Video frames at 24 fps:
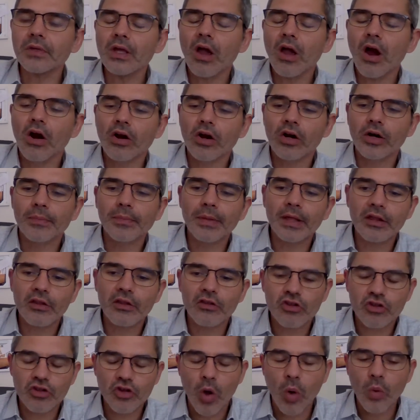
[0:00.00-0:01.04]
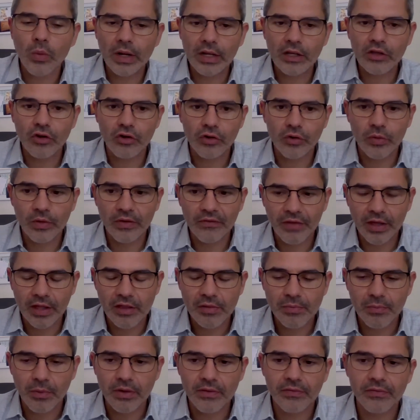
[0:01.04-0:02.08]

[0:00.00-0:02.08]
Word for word: are going to be shown in your new Facebook